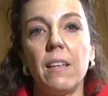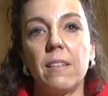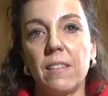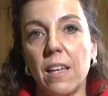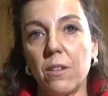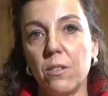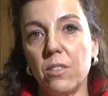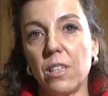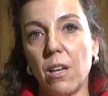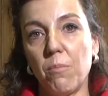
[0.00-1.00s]

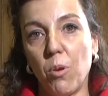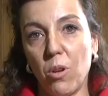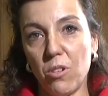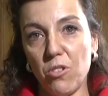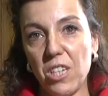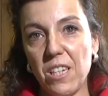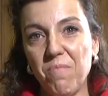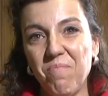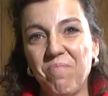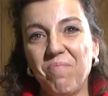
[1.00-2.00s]
Second
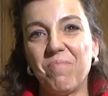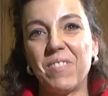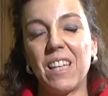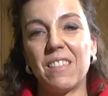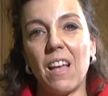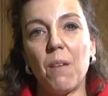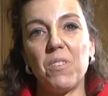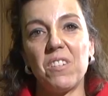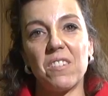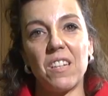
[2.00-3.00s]
typology, some
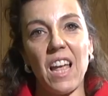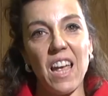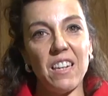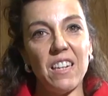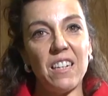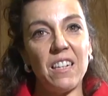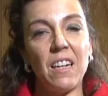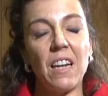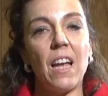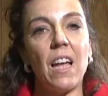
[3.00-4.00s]
years
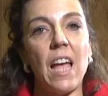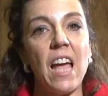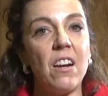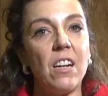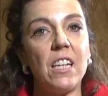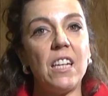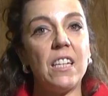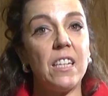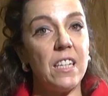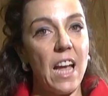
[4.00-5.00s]
later,
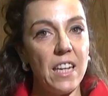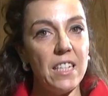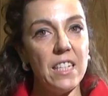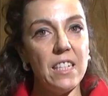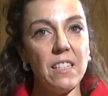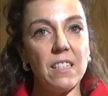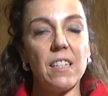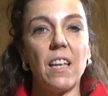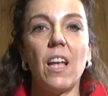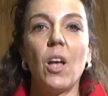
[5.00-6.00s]
early
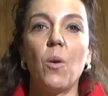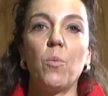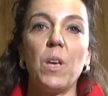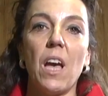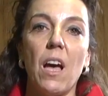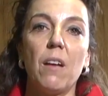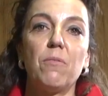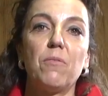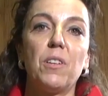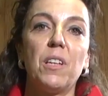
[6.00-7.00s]
90s, we
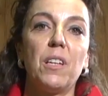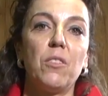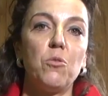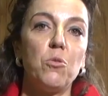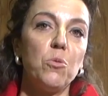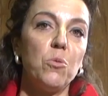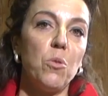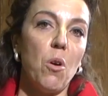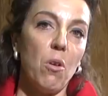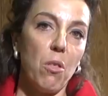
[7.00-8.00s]
have
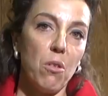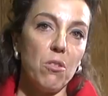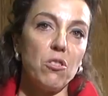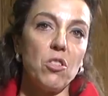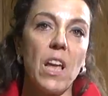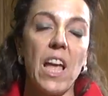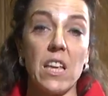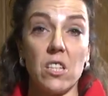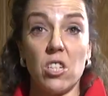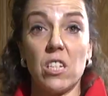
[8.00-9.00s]
two authors,
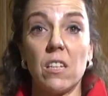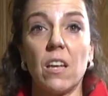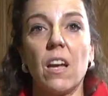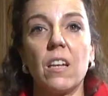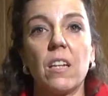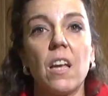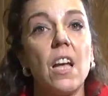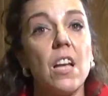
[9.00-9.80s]
Hesse and